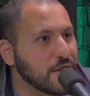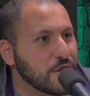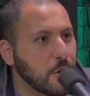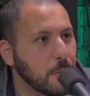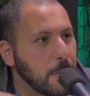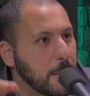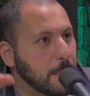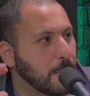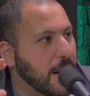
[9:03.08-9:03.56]

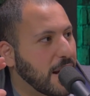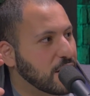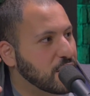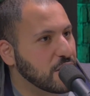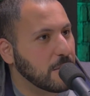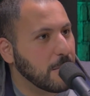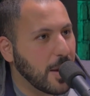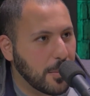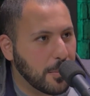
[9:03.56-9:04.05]
So people
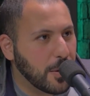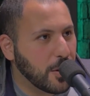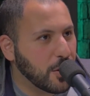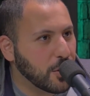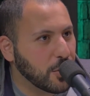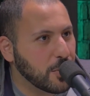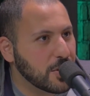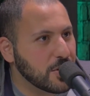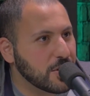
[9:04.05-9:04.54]
actually make
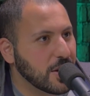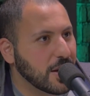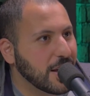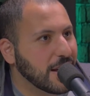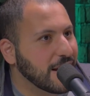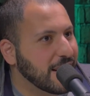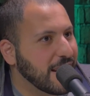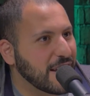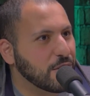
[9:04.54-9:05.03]
pilgrimage.
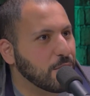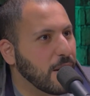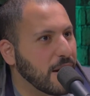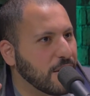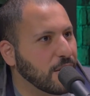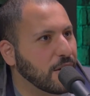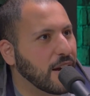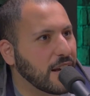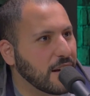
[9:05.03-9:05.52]
That's
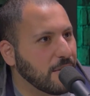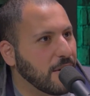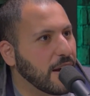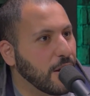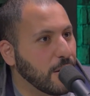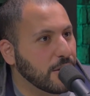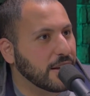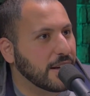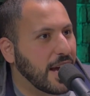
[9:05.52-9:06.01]
why they're kind of
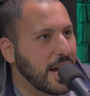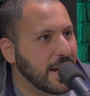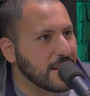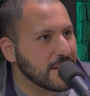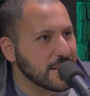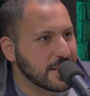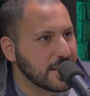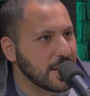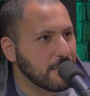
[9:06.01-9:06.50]
held in high
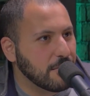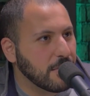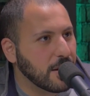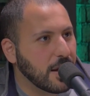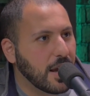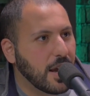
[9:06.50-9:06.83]
esteem.